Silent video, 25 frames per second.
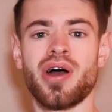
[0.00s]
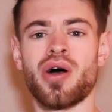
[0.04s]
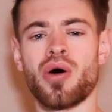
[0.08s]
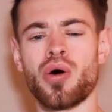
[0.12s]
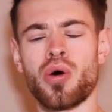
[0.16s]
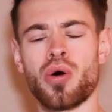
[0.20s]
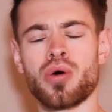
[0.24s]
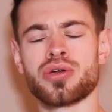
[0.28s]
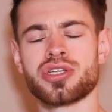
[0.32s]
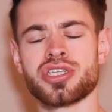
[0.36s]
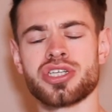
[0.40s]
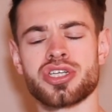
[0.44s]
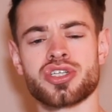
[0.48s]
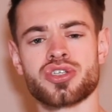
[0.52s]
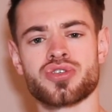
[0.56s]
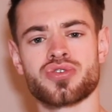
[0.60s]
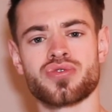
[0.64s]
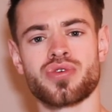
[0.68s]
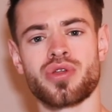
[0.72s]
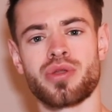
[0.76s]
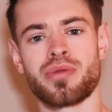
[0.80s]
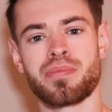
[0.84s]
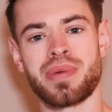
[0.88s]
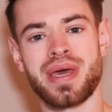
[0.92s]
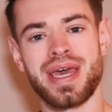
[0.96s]
Or do you
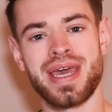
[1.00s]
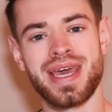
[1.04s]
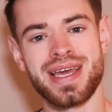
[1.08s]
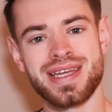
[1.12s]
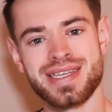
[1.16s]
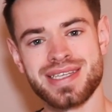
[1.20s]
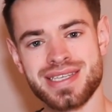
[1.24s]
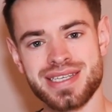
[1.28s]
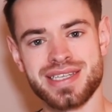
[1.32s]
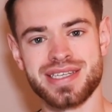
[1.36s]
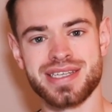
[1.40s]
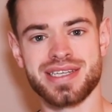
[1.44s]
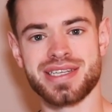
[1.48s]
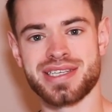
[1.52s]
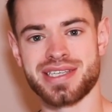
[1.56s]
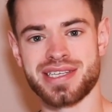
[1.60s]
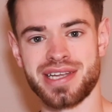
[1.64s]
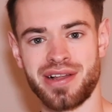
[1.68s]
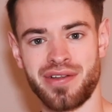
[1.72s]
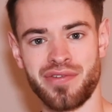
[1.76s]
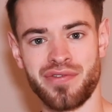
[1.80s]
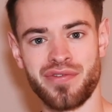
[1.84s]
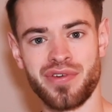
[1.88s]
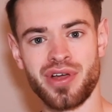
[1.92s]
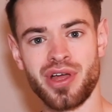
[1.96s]
struggle pacing
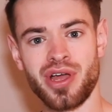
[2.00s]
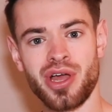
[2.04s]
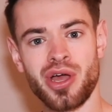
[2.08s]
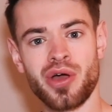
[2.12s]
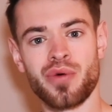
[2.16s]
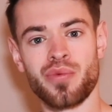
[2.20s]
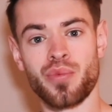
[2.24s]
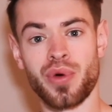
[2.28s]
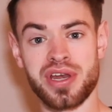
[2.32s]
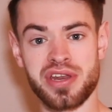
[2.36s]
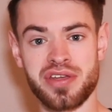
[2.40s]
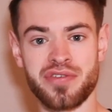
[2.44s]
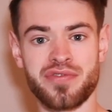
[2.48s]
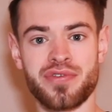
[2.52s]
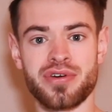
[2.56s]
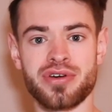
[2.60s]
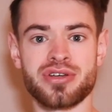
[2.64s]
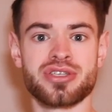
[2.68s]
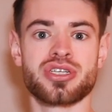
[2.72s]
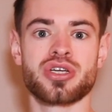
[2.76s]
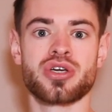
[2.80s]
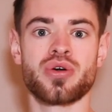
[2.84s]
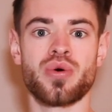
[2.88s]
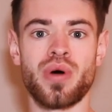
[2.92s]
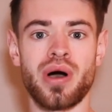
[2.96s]
yourself when you
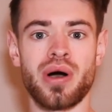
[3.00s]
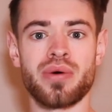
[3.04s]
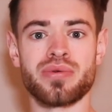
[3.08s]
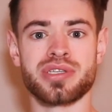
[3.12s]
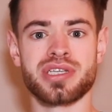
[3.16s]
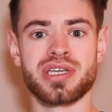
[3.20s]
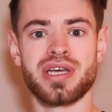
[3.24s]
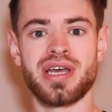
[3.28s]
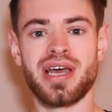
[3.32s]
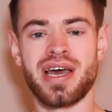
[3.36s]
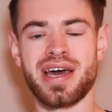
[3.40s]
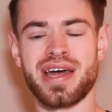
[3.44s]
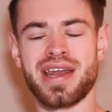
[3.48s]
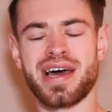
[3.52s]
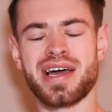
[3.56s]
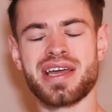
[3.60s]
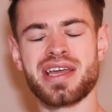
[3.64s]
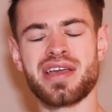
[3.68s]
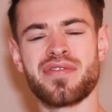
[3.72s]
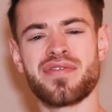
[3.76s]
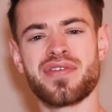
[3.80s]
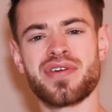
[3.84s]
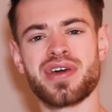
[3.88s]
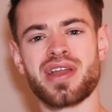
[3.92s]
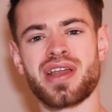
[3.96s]
first go out? And are
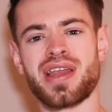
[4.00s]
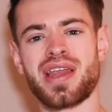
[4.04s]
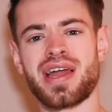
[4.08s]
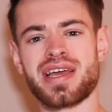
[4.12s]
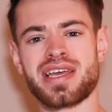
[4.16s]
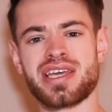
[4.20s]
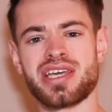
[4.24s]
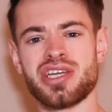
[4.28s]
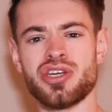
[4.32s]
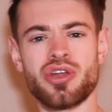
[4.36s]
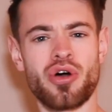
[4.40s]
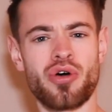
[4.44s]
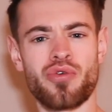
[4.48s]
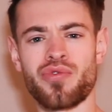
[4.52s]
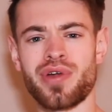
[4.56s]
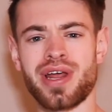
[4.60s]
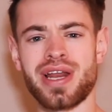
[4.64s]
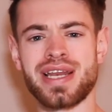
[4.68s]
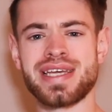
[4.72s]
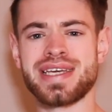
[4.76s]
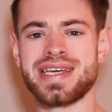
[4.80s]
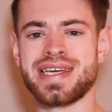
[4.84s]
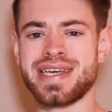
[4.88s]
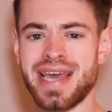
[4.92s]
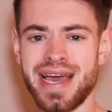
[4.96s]
you feeling like you're not
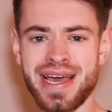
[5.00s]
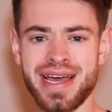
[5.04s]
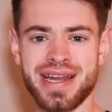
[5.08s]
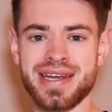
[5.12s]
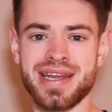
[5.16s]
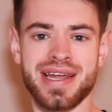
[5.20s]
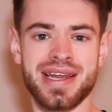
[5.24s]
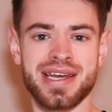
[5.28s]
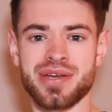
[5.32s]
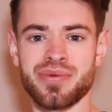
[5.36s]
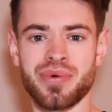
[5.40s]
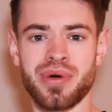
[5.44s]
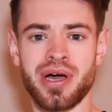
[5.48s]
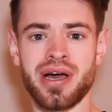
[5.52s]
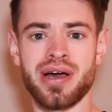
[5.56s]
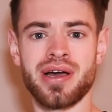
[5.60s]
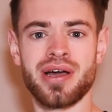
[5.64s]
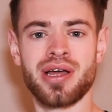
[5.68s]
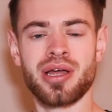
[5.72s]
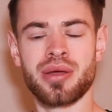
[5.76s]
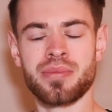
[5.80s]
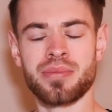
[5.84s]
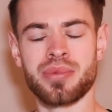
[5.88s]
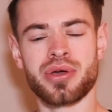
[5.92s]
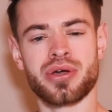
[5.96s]
really getting anywhere
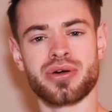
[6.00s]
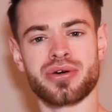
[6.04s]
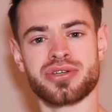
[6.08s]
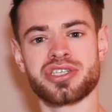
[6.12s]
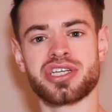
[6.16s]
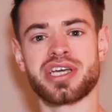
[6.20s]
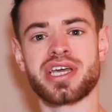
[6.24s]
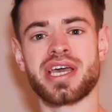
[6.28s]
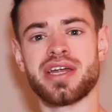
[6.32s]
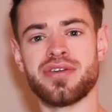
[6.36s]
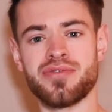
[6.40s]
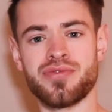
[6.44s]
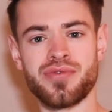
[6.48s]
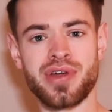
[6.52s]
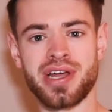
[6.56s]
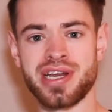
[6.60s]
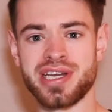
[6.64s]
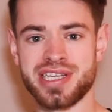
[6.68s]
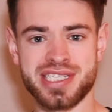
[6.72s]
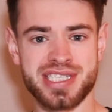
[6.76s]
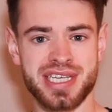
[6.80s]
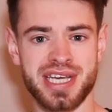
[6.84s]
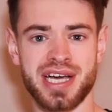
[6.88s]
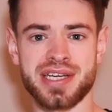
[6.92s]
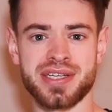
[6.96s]
because you're getting
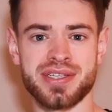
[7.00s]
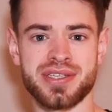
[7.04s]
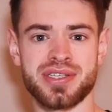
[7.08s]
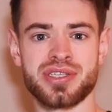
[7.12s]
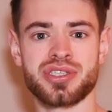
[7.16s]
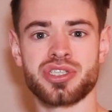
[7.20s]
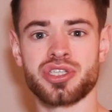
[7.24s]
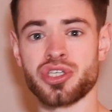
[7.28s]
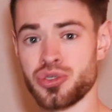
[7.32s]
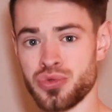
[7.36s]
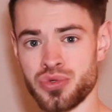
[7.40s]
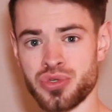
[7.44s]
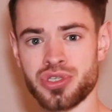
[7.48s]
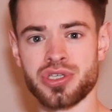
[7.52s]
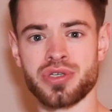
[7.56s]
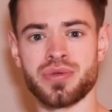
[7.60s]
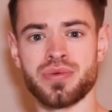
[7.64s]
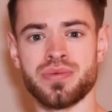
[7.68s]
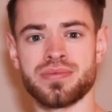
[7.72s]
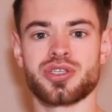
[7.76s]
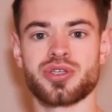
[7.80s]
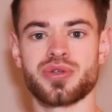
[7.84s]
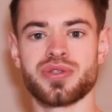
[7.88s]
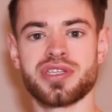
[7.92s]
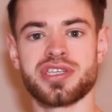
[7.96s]
really tired too
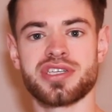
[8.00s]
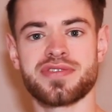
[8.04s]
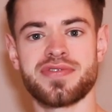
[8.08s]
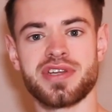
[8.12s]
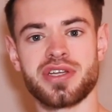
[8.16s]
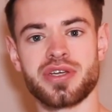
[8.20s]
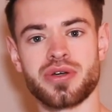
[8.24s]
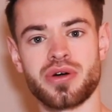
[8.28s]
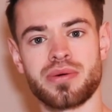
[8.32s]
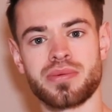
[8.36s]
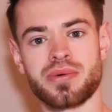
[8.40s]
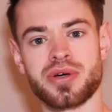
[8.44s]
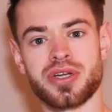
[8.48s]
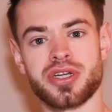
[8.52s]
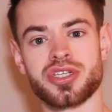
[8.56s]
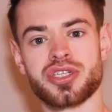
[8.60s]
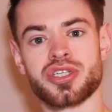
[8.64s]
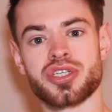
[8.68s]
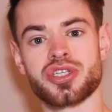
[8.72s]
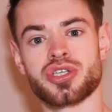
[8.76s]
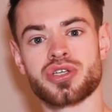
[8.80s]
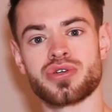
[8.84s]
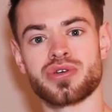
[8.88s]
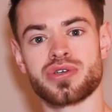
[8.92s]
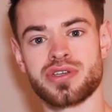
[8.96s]
soon? So in this video I'm going to
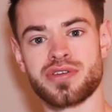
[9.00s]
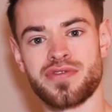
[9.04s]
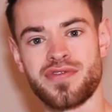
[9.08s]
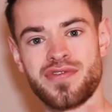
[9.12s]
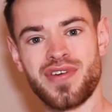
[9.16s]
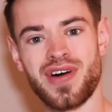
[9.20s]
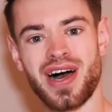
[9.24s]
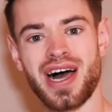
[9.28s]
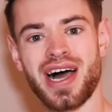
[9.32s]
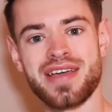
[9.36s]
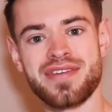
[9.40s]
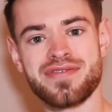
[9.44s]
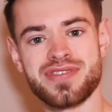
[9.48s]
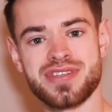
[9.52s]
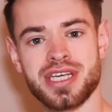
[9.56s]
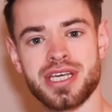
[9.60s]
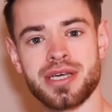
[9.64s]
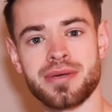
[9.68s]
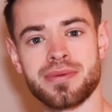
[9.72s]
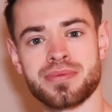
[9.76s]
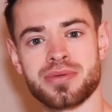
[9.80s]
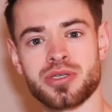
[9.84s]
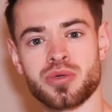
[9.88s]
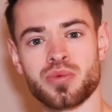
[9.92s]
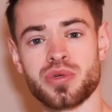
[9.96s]
discuss 5
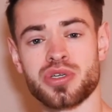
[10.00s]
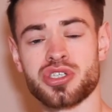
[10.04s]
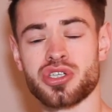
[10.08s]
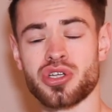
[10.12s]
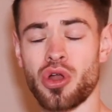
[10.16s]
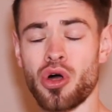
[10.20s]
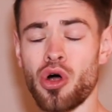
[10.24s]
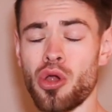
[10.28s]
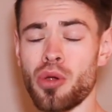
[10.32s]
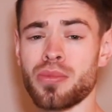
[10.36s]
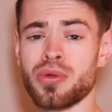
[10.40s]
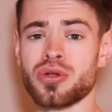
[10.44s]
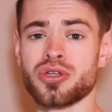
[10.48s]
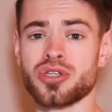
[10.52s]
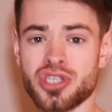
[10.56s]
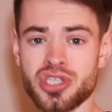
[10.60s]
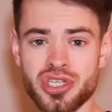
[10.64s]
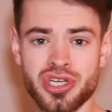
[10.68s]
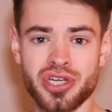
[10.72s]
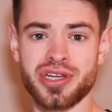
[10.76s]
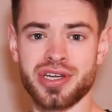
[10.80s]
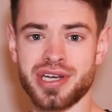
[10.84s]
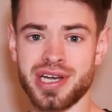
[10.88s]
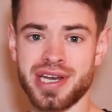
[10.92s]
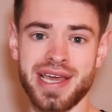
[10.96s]
tips which will almost
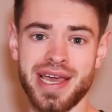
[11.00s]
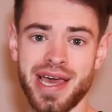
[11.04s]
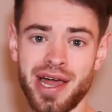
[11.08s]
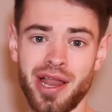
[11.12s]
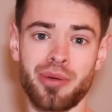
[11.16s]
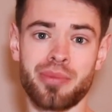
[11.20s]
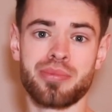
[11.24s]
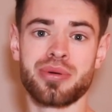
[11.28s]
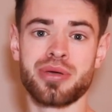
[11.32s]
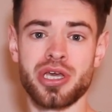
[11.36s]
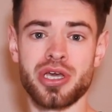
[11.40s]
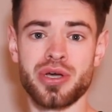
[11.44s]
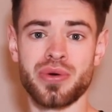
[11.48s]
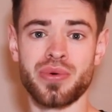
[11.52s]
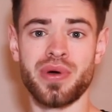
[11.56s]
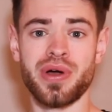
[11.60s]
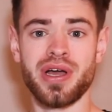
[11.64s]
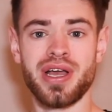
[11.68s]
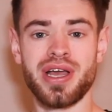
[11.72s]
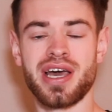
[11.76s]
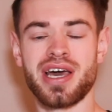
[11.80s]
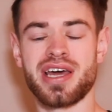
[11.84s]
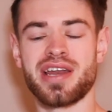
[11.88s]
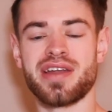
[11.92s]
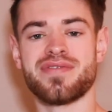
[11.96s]
certainly help you
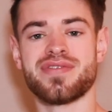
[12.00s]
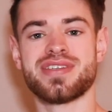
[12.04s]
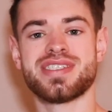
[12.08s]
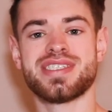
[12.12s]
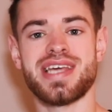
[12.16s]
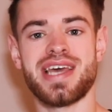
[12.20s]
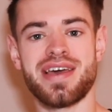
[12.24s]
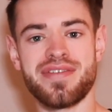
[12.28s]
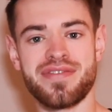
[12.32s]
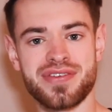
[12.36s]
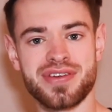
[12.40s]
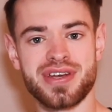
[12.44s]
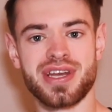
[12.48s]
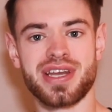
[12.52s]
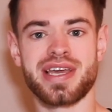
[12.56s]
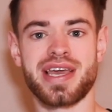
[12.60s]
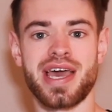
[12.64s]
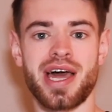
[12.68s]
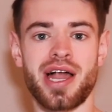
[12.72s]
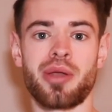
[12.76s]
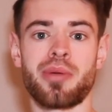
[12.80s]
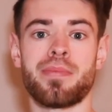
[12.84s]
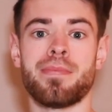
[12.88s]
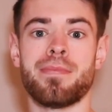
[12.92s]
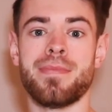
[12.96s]
and have definitely
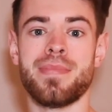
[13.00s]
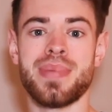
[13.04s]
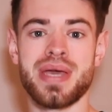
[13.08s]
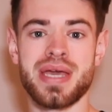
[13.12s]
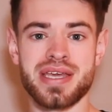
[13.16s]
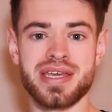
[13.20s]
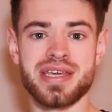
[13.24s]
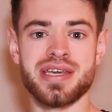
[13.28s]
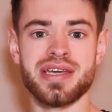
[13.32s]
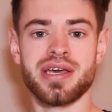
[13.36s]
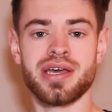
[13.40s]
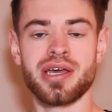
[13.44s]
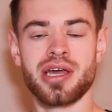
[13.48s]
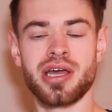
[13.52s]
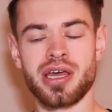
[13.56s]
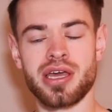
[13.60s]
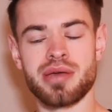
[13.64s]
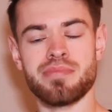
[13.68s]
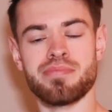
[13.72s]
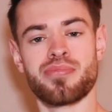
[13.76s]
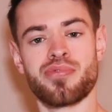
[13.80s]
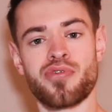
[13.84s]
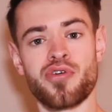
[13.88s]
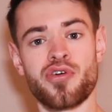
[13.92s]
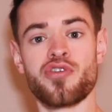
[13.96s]
helped me
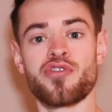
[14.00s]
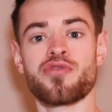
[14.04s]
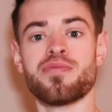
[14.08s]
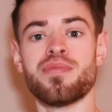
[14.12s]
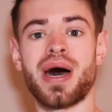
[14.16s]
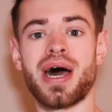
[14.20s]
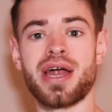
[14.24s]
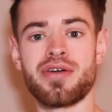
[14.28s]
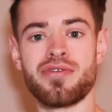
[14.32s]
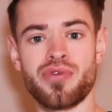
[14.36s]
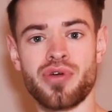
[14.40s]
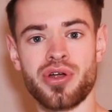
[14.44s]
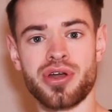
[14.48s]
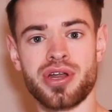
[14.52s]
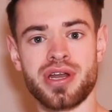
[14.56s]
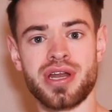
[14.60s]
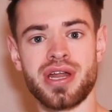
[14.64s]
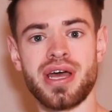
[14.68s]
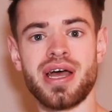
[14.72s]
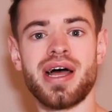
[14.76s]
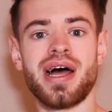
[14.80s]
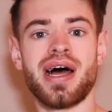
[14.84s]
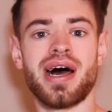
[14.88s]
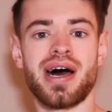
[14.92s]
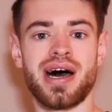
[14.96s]
improve my running
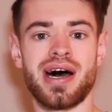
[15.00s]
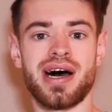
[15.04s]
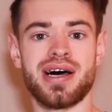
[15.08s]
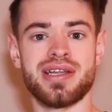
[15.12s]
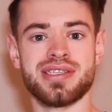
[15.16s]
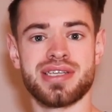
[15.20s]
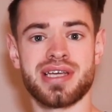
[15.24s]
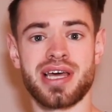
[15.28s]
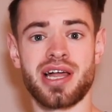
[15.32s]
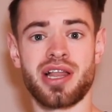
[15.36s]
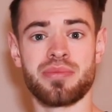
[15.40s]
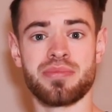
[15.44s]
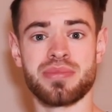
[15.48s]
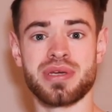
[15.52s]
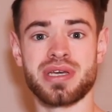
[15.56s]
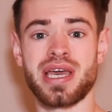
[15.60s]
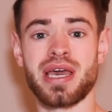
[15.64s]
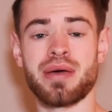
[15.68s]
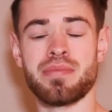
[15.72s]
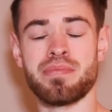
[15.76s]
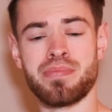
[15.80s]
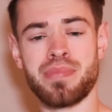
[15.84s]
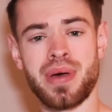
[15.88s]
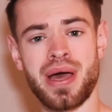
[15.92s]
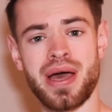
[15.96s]
and help me
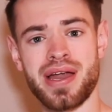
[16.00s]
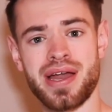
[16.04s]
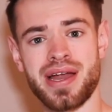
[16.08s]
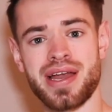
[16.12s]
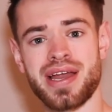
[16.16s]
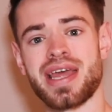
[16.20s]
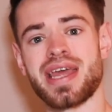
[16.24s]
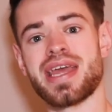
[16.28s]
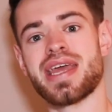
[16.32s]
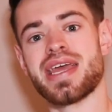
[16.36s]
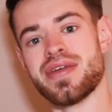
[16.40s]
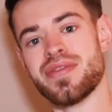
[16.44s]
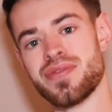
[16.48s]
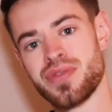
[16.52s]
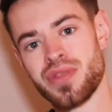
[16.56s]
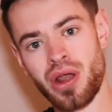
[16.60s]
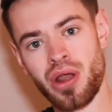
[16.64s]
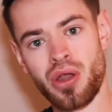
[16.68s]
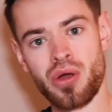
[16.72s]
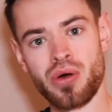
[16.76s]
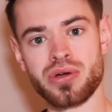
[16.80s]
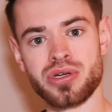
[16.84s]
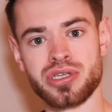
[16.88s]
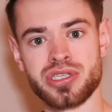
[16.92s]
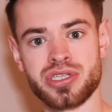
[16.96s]
get better in the
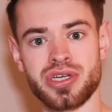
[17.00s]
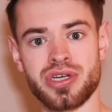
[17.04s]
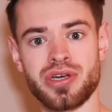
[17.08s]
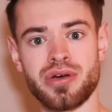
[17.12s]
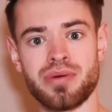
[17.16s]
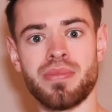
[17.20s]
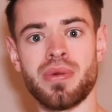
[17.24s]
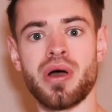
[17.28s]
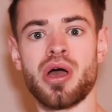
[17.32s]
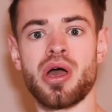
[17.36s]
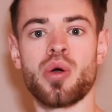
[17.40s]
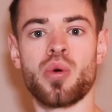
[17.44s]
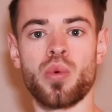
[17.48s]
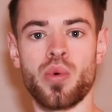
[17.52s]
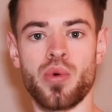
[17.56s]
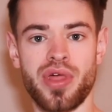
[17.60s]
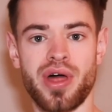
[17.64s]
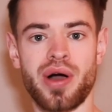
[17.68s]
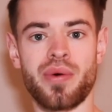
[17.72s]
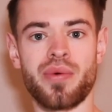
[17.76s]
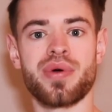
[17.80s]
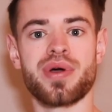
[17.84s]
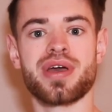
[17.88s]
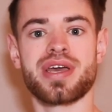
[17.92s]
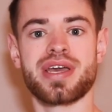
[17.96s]
long term
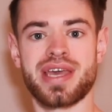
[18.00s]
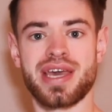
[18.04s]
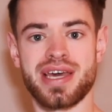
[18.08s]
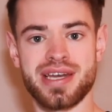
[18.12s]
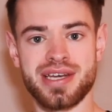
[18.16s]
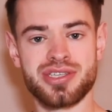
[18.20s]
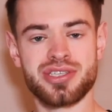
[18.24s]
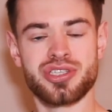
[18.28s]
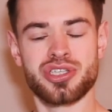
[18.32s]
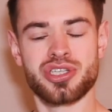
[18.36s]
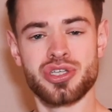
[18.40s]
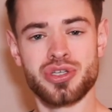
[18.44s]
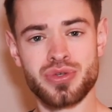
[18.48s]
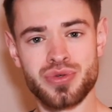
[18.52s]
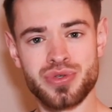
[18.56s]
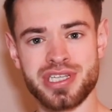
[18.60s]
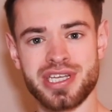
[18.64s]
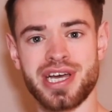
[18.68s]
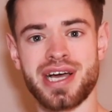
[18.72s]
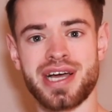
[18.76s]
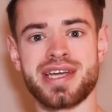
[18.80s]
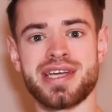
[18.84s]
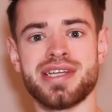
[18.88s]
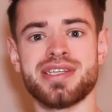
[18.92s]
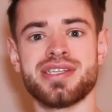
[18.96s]
without getting too
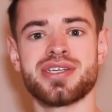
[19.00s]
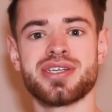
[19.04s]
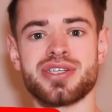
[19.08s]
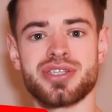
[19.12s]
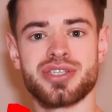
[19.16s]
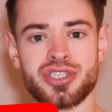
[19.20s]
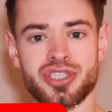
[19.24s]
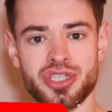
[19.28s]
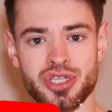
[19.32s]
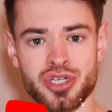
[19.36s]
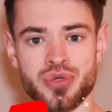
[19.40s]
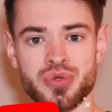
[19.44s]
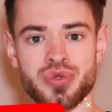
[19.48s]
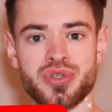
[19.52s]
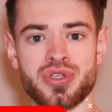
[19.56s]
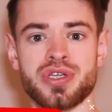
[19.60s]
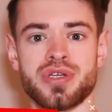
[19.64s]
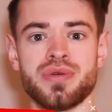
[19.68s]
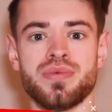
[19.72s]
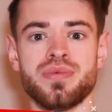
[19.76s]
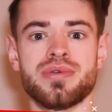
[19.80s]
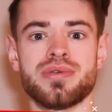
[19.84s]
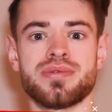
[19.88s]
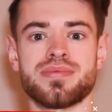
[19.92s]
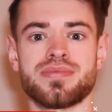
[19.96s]
tired too
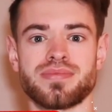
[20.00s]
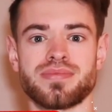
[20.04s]
soon.